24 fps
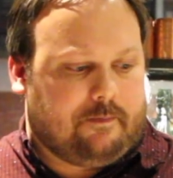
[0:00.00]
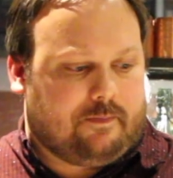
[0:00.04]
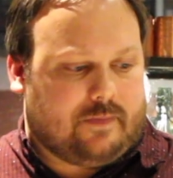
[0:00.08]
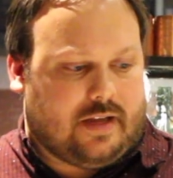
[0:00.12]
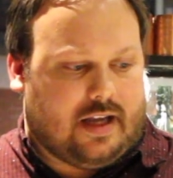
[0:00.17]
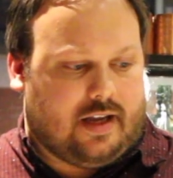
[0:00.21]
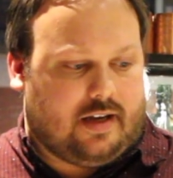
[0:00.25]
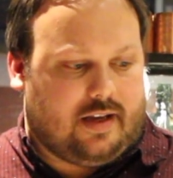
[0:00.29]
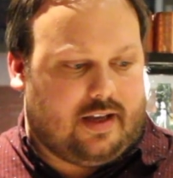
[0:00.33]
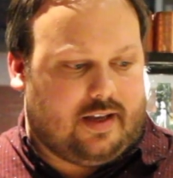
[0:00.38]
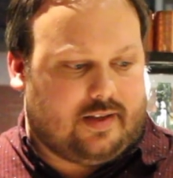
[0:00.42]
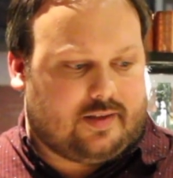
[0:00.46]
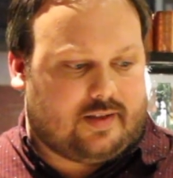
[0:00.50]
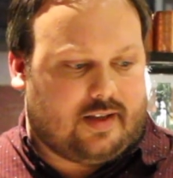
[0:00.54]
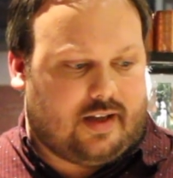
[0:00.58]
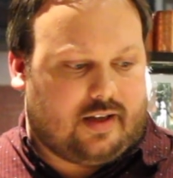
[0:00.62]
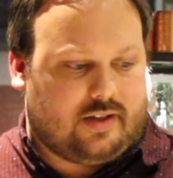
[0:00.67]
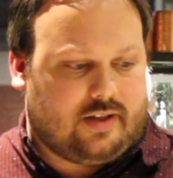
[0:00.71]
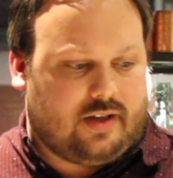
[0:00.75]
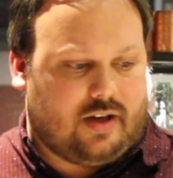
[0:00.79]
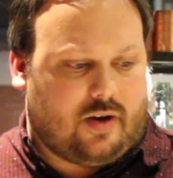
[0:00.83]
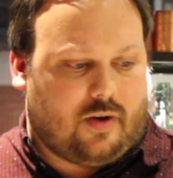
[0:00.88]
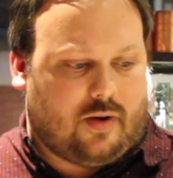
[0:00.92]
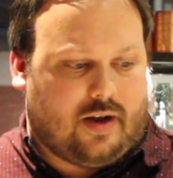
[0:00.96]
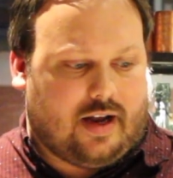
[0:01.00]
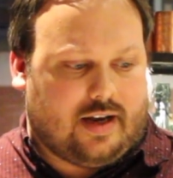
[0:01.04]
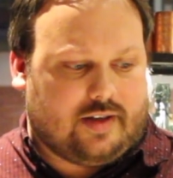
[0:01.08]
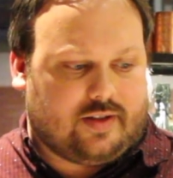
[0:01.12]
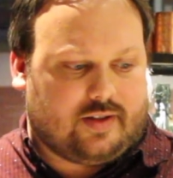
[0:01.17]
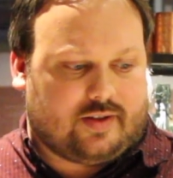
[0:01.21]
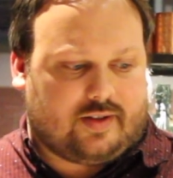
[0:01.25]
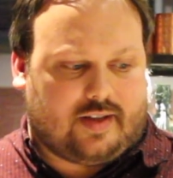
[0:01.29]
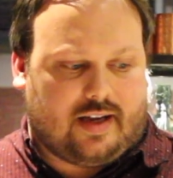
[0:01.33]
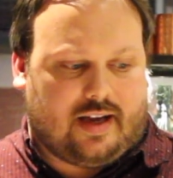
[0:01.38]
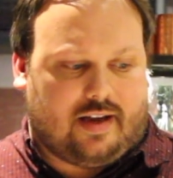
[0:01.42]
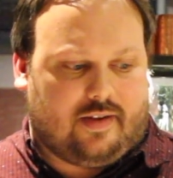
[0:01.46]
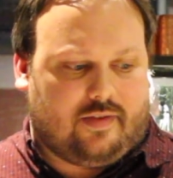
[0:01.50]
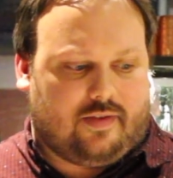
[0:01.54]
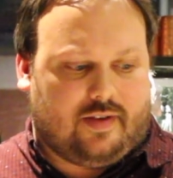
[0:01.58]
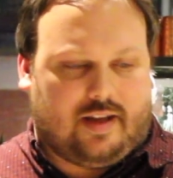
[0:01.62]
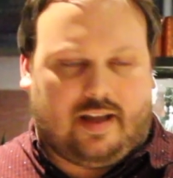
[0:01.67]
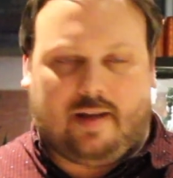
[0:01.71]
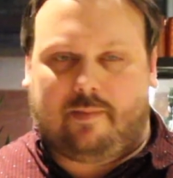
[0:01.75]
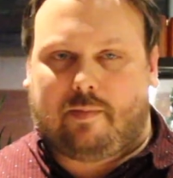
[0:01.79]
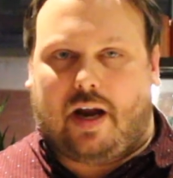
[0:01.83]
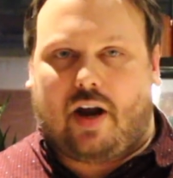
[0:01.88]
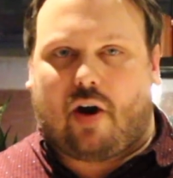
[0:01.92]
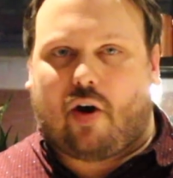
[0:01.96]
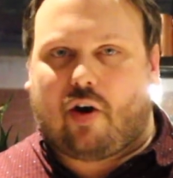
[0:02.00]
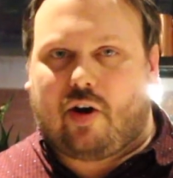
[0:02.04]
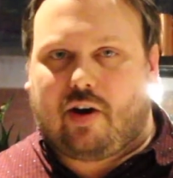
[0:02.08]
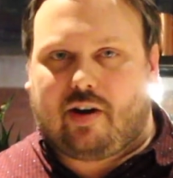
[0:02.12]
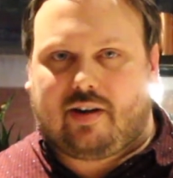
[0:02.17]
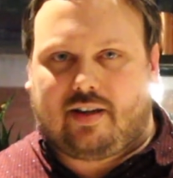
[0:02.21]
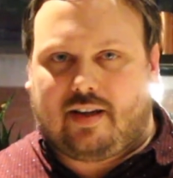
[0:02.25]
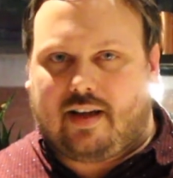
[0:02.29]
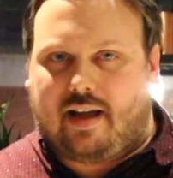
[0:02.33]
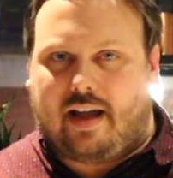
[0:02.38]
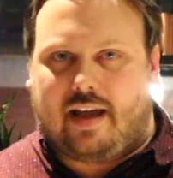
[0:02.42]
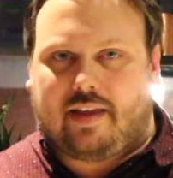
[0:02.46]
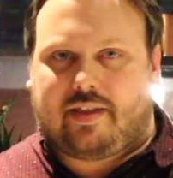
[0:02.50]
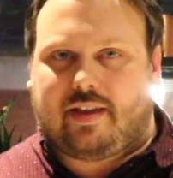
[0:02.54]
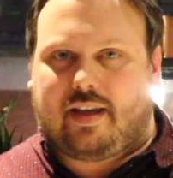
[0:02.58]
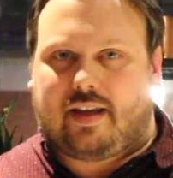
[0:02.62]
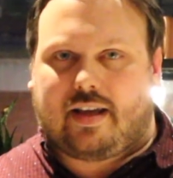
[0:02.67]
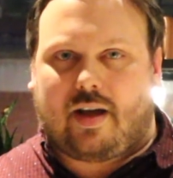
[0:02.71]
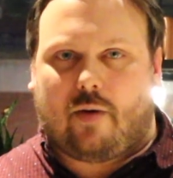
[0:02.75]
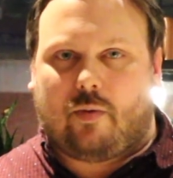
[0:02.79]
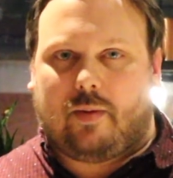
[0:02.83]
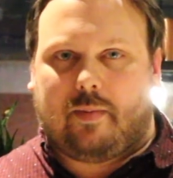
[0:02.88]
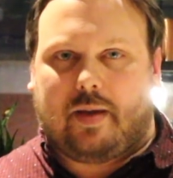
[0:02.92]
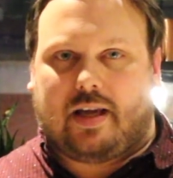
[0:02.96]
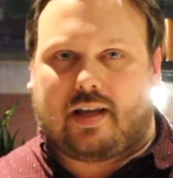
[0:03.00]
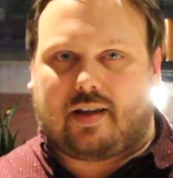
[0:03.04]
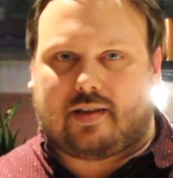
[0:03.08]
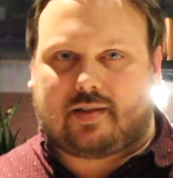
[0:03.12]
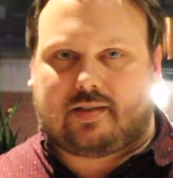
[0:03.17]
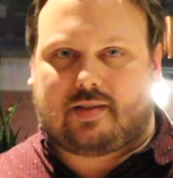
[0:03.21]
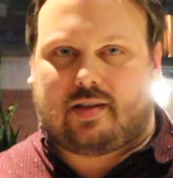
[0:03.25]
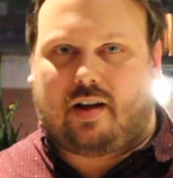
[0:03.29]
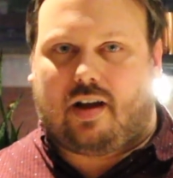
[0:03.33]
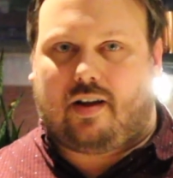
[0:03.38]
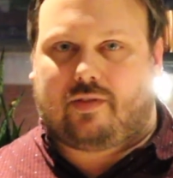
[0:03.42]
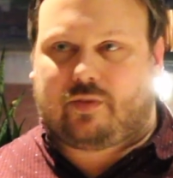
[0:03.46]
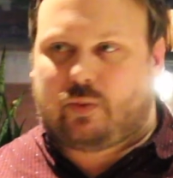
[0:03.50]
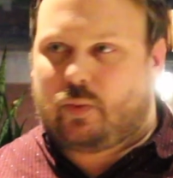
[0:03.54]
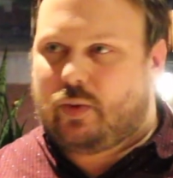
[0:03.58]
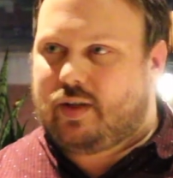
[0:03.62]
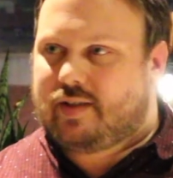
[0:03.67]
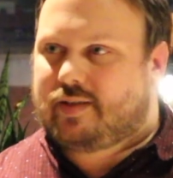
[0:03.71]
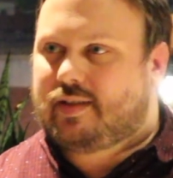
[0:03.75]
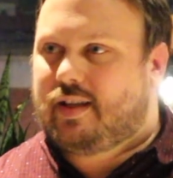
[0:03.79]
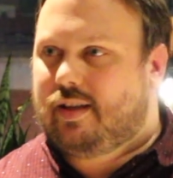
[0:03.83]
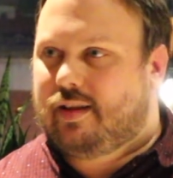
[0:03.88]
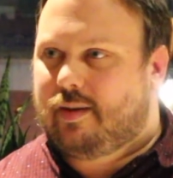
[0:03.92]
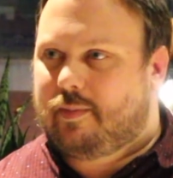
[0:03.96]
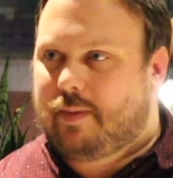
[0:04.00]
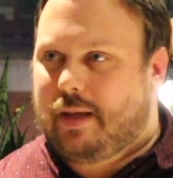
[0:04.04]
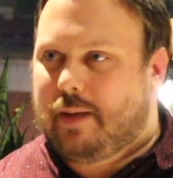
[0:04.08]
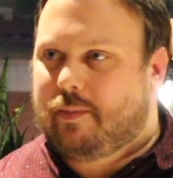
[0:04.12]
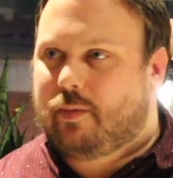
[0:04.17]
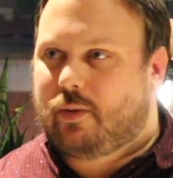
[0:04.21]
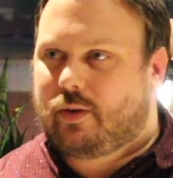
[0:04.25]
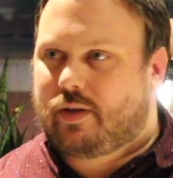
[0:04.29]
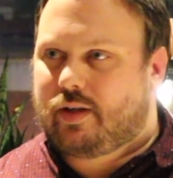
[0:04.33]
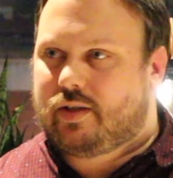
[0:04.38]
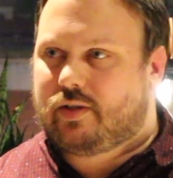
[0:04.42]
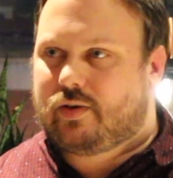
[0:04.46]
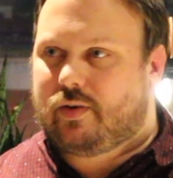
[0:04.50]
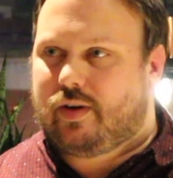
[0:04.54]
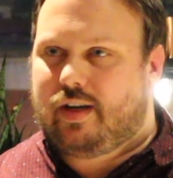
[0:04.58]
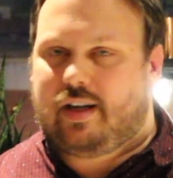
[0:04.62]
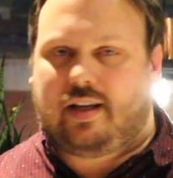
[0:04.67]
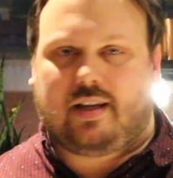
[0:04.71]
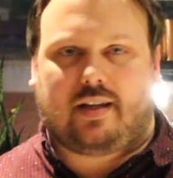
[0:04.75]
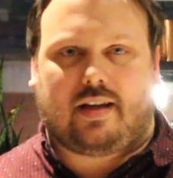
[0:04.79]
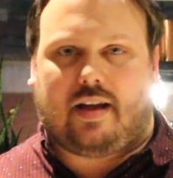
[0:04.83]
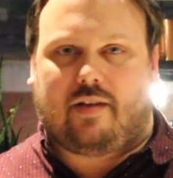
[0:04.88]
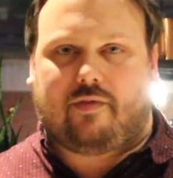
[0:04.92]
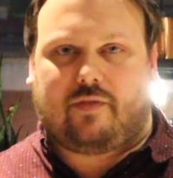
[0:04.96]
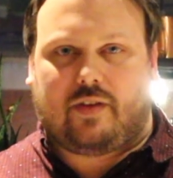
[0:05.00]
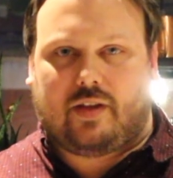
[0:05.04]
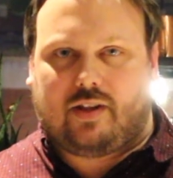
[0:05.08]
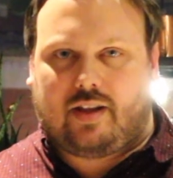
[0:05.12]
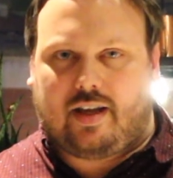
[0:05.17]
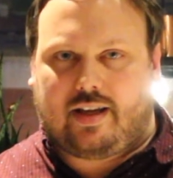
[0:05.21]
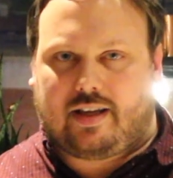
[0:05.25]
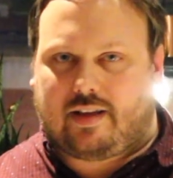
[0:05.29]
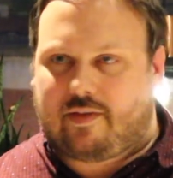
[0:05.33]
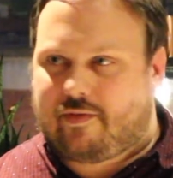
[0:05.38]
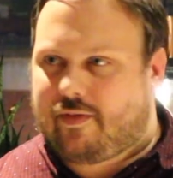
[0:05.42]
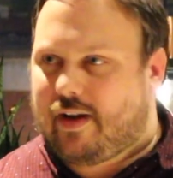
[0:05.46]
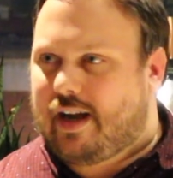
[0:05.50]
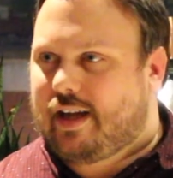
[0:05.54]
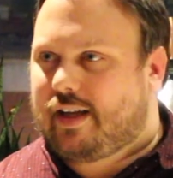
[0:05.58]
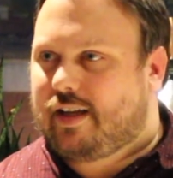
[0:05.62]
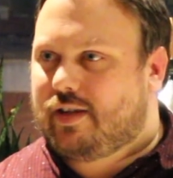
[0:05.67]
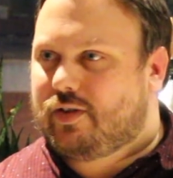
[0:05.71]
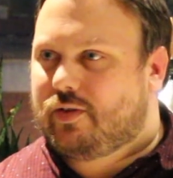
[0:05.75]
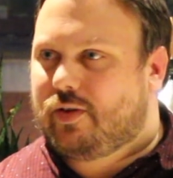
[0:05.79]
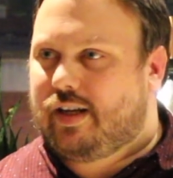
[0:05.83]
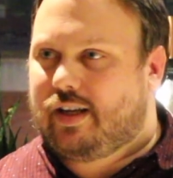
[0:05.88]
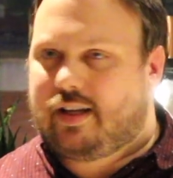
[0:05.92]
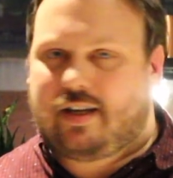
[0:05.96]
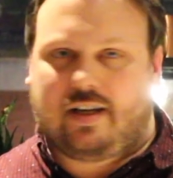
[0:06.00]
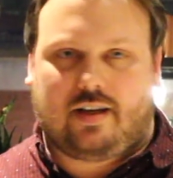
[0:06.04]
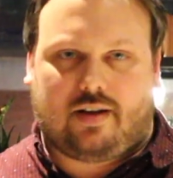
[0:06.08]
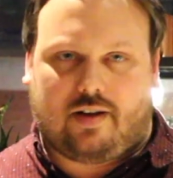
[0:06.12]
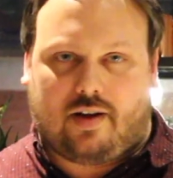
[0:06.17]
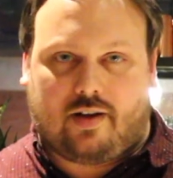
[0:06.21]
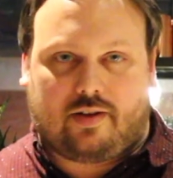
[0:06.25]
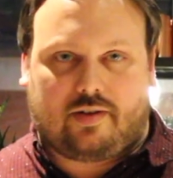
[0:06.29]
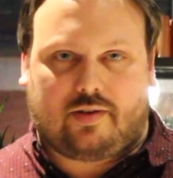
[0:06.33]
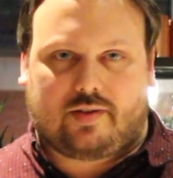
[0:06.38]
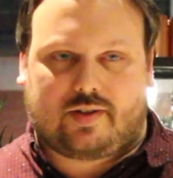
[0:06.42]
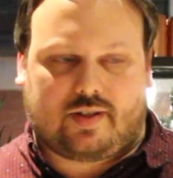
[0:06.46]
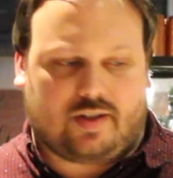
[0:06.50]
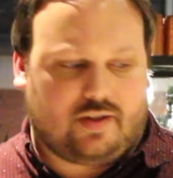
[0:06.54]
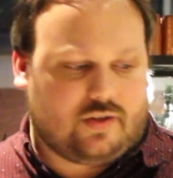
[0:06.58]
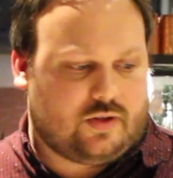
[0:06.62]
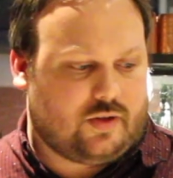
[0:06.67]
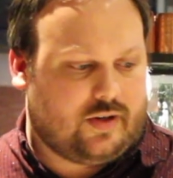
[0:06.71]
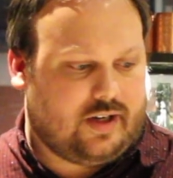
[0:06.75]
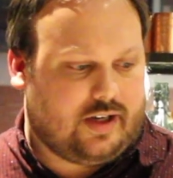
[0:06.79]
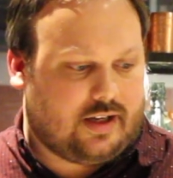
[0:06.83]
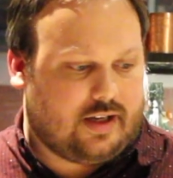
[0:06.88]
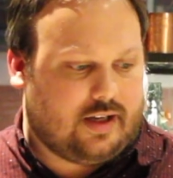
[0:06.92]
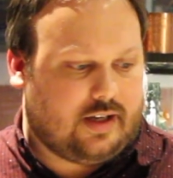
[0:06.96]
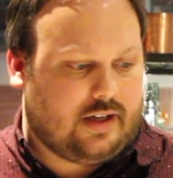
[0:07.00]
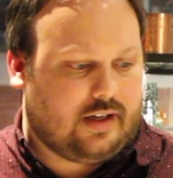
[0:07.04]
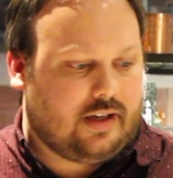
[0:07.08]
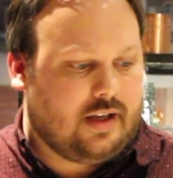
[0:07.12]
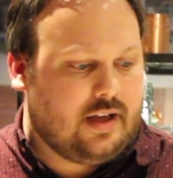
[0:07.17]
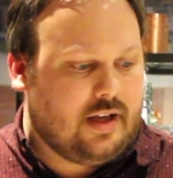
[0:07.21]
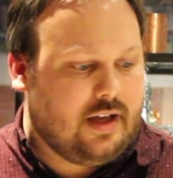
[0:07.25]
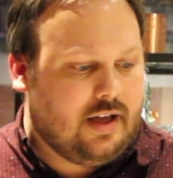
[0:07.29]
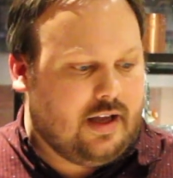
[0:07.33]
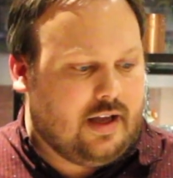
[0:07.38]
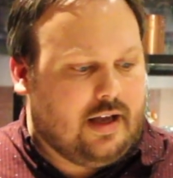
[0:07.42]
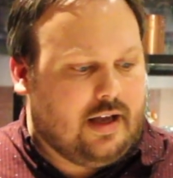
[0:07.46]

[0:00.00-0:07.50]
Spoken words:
And he said, I just have, in my heart, I think I want to make a soft whiskey that people can drink. I feel like if I can drink it, others can drink it.